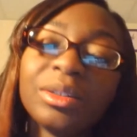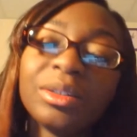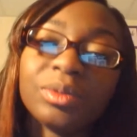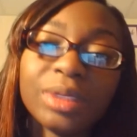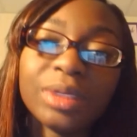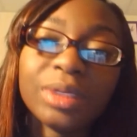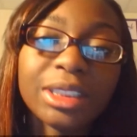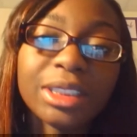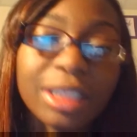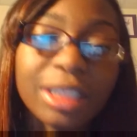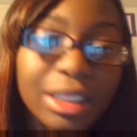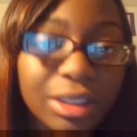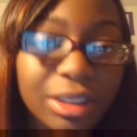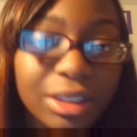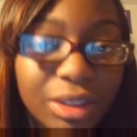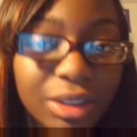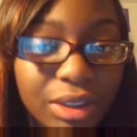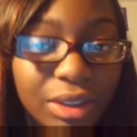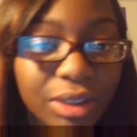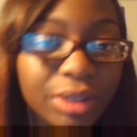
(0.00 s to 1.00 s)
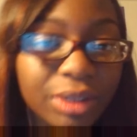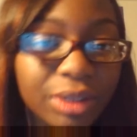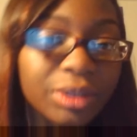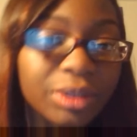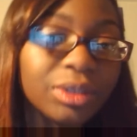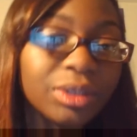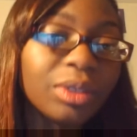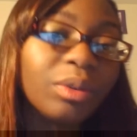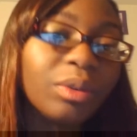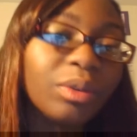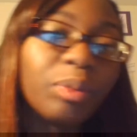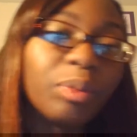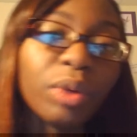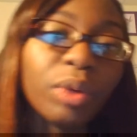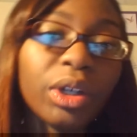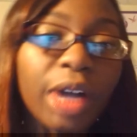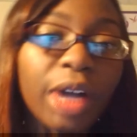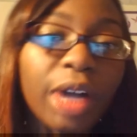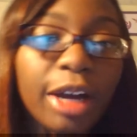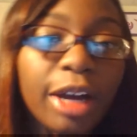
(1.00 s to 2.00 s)
Went to clinical, we
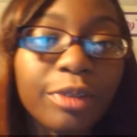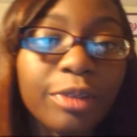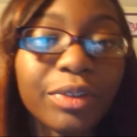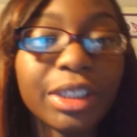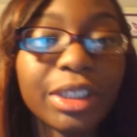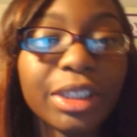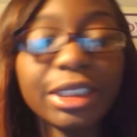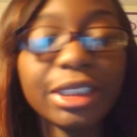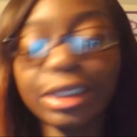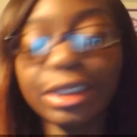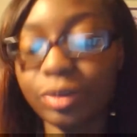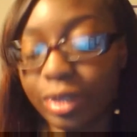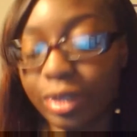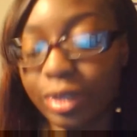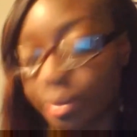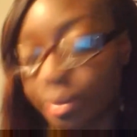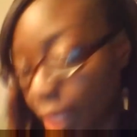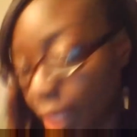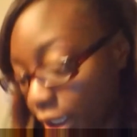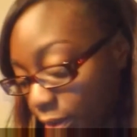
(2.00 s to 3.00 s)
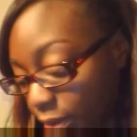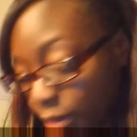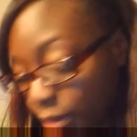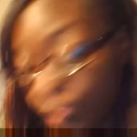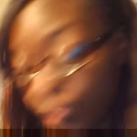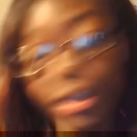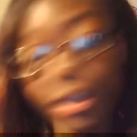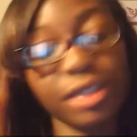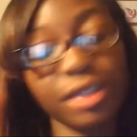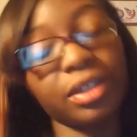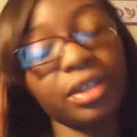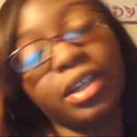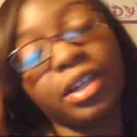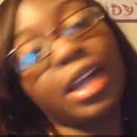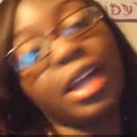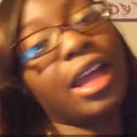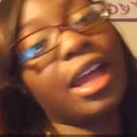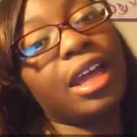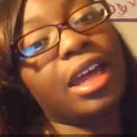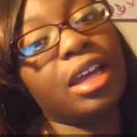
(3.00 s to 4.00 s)
pre-conference with my professor,
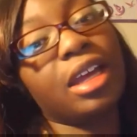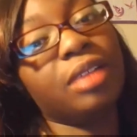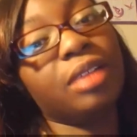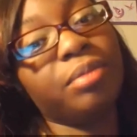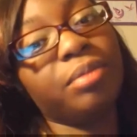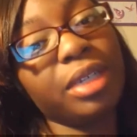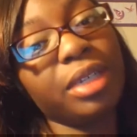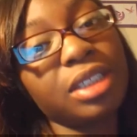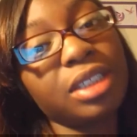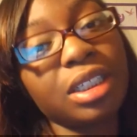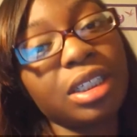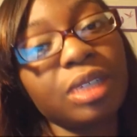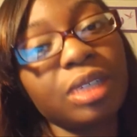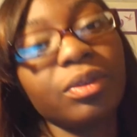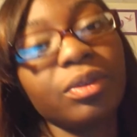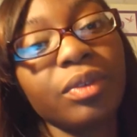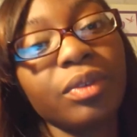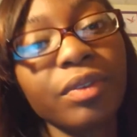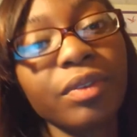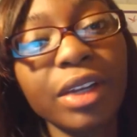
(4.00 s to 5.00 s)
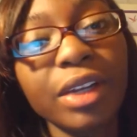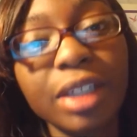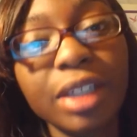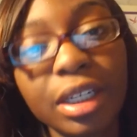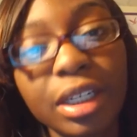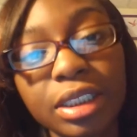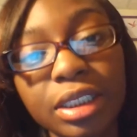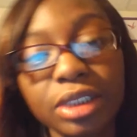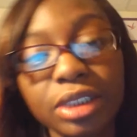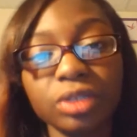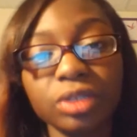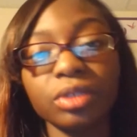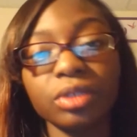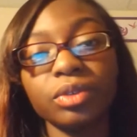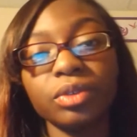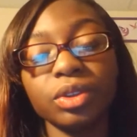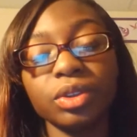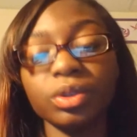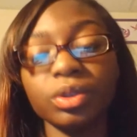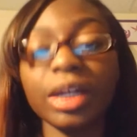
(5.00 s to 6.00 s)
and basically what we found out is, we
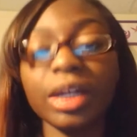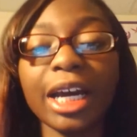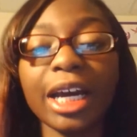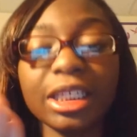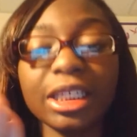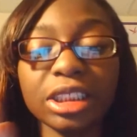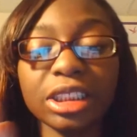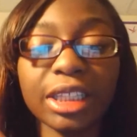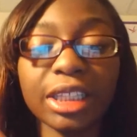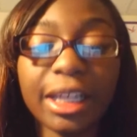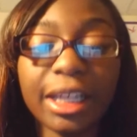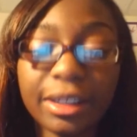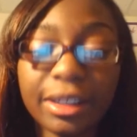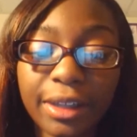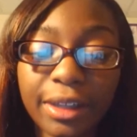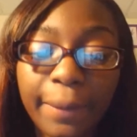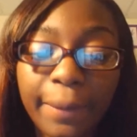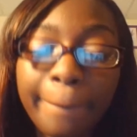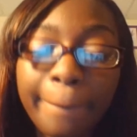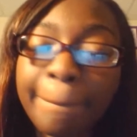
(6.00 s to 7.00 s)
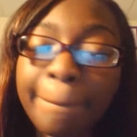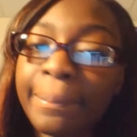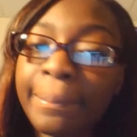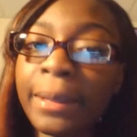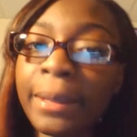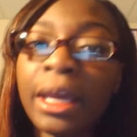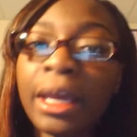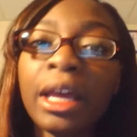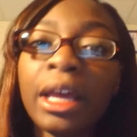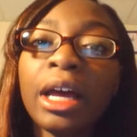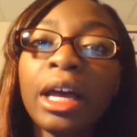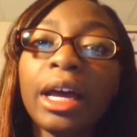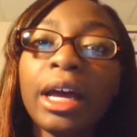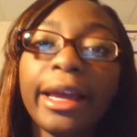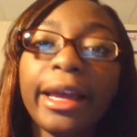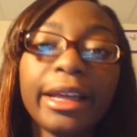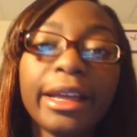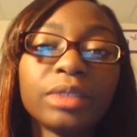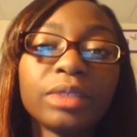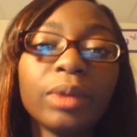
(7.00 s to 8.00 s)
were doing hygiene that day,
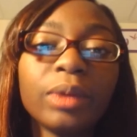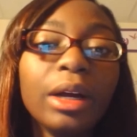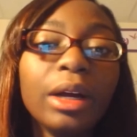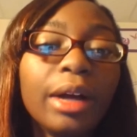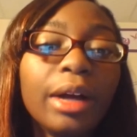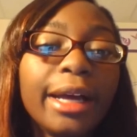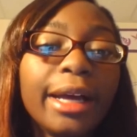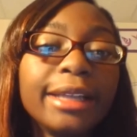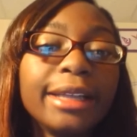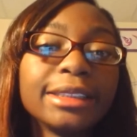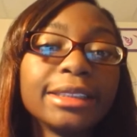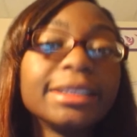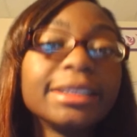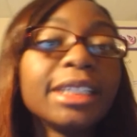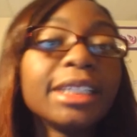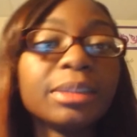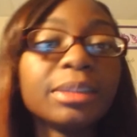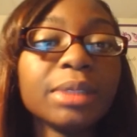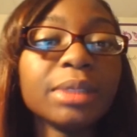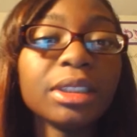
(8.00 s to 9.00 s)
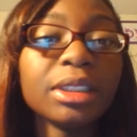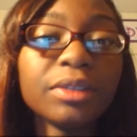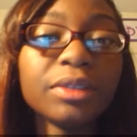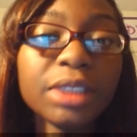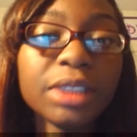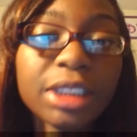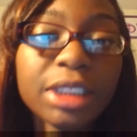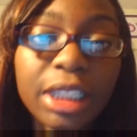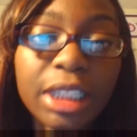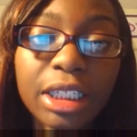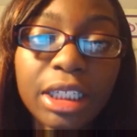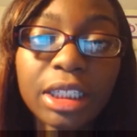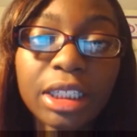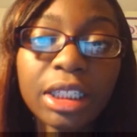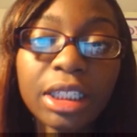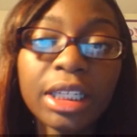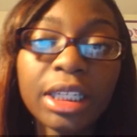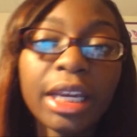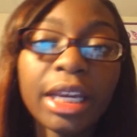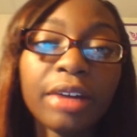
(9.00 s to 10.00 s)
as well as assessment of the skin,
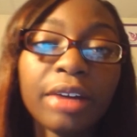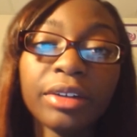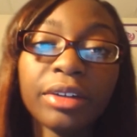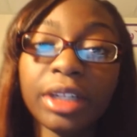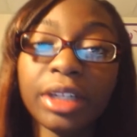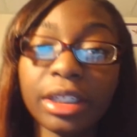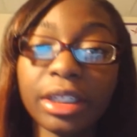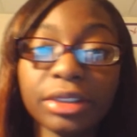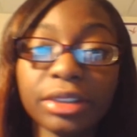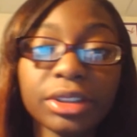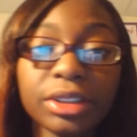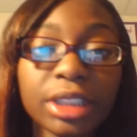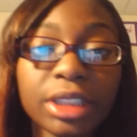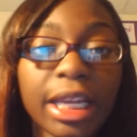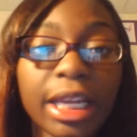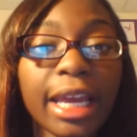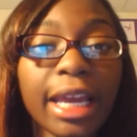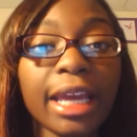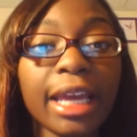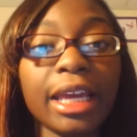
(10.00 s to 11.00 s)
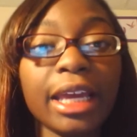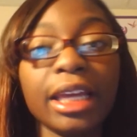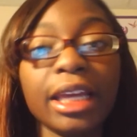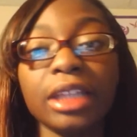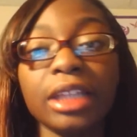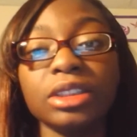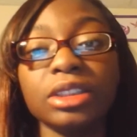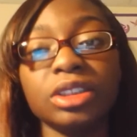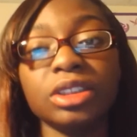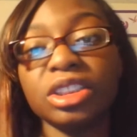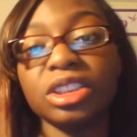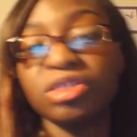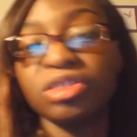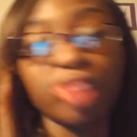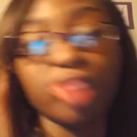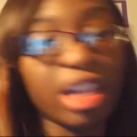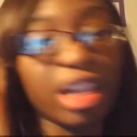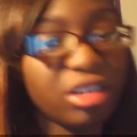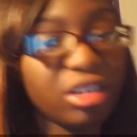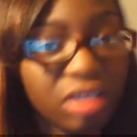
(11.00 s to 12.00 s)
hair and nails, and just
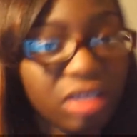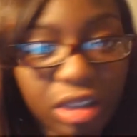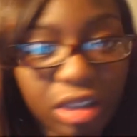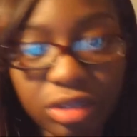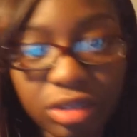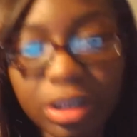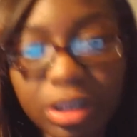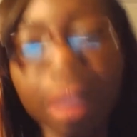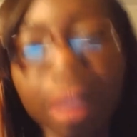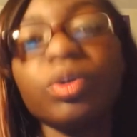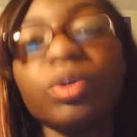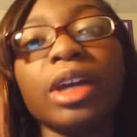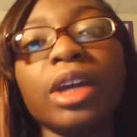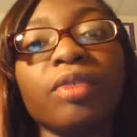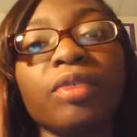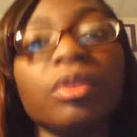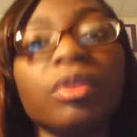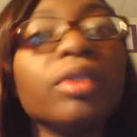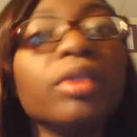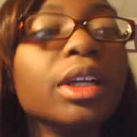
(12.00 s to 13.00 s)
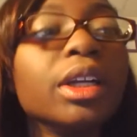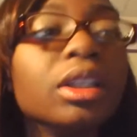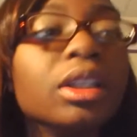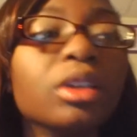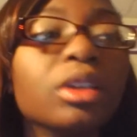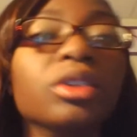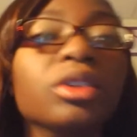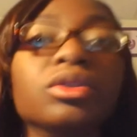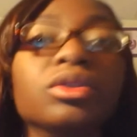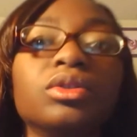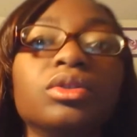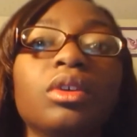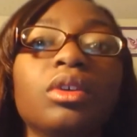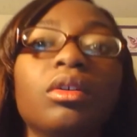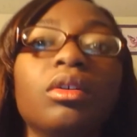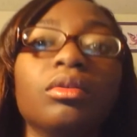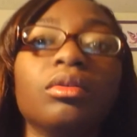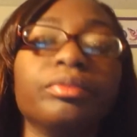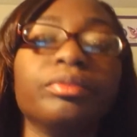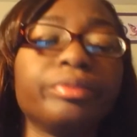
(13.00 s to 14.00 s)
anything else that we have already learned.
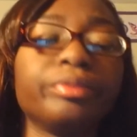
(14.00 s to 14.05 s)
So